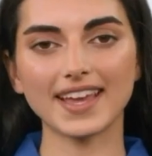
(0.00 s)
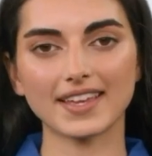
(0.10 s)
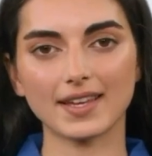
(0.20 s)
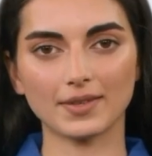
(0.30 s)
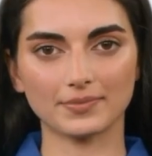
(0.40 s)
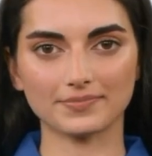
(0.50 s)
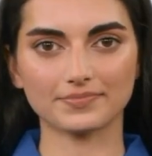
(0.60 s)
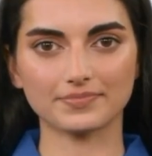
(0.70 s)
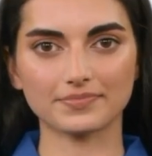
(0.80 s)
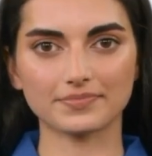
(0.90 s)
Hello,
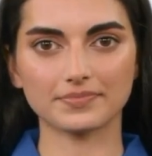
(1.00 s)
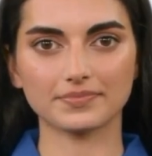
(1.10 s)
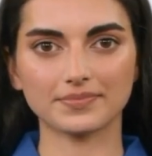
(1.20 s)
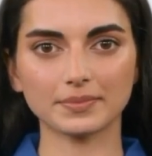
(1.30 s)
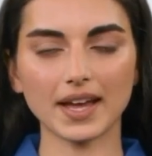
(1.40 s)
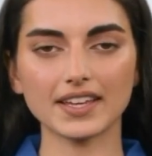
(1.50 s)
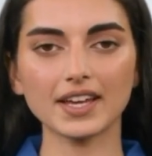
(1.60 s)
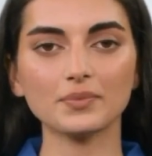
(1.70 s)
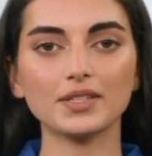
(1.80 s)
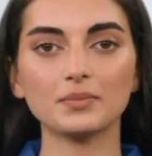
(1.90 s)
my
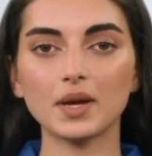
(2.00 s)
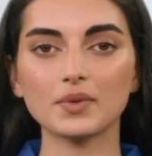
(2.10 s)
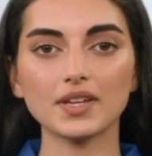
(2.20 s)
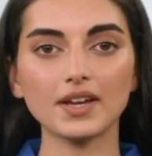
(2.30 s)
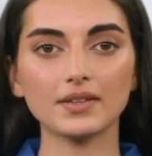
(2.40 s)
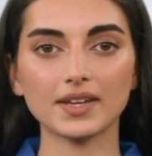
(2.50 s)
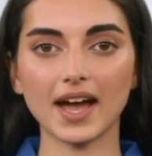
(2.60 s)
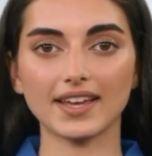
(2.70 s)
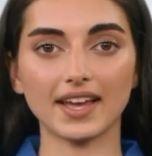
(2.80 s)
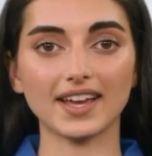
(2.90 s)
name is Riyama,
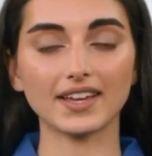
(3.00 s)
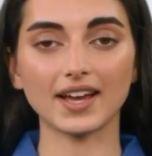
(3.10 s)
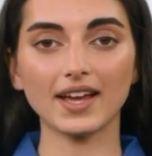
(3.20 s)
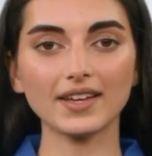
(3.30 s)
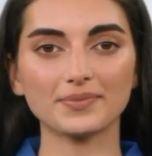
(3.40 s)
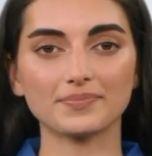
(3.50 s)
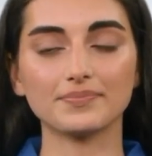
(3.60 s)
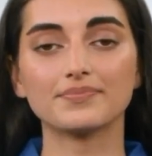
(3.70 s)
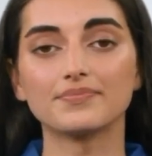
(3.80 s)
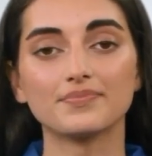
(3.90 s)
an AI.
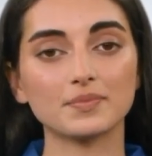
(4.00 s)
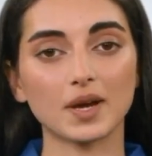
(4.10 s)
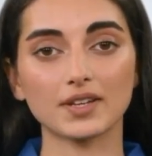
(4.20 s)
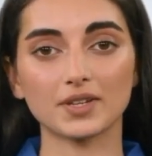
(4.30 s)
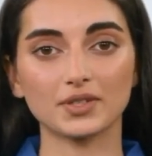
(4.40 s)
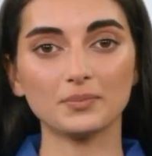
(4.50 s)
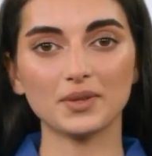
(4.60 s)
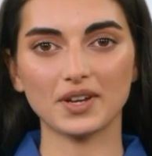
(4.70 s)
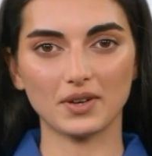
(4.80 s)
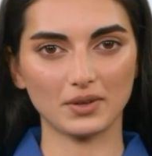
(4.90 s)
Welcome to
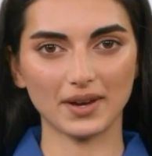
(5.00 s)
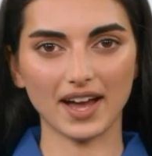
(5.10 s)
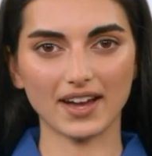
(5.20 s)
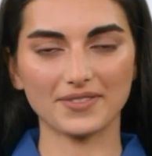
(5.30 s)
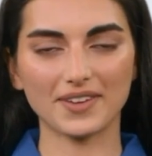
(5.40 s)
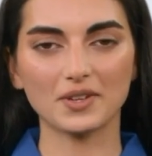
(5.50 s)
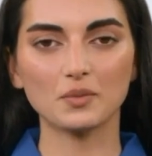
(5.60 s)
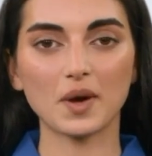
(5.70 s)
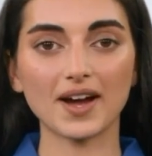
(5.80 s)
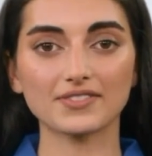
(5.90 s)
Bigo Live and
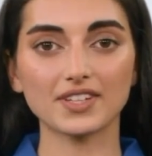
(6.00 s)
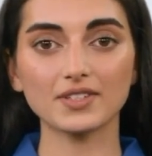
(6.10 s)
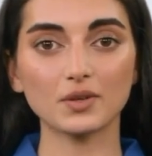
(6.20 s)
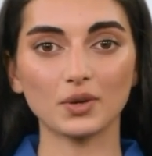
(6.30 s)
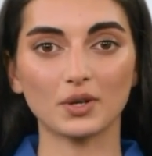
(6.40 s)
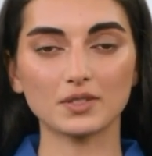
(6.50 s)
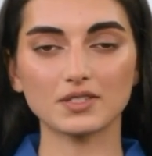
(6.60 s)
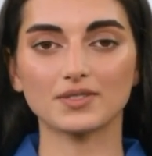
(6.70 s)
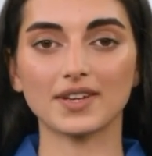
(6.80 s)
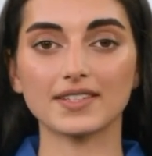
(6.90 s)
WAFDA new
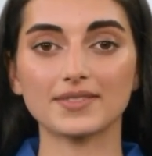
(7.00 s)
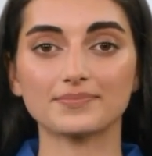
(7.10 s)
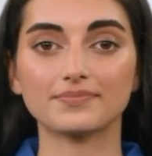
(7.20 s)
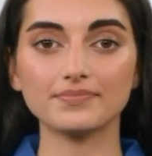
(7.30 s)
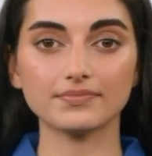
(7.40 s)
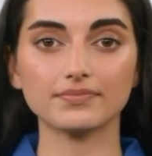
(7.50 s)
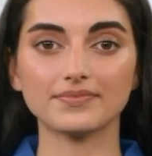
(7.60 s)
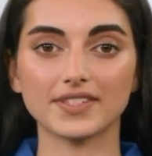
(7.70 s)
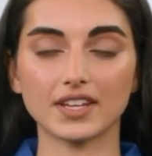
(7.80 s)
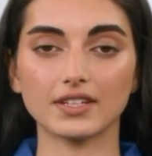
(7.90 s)
host training.
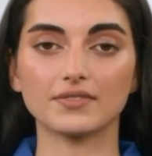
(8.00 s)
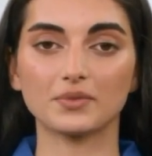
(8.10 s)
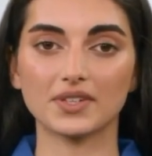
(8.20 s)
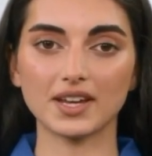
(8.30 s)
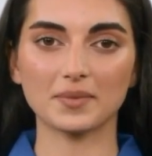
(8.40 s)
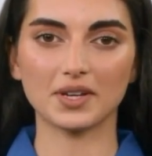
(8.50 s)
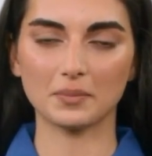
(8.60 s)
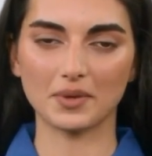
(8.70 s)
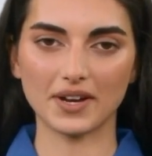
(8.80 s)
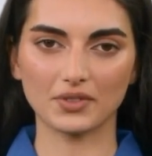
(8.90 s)
Thank you for becoming a
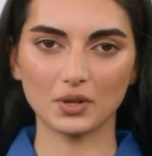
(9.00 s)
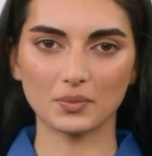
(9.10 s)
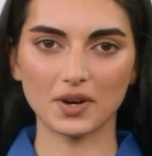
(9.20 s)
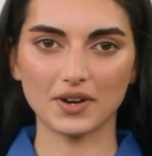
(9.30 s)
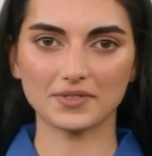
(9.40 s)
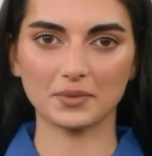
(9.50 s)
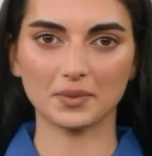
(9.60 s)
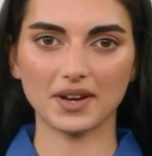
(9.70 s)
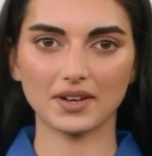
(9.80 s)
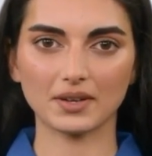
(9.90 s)
pivotal part of the
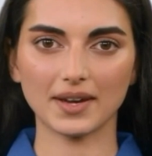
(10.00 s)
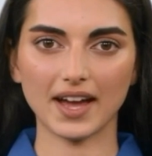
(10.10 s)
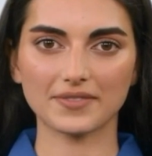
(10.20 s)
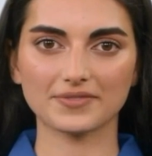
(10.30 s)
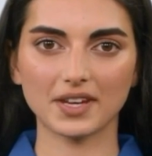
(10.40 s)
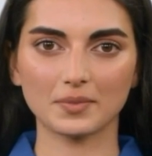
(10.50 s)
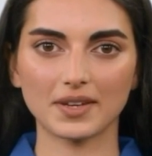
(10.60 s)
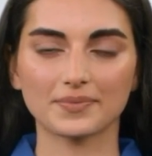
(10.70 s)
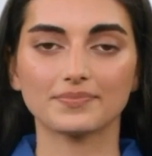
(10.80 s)
Bigo Live family.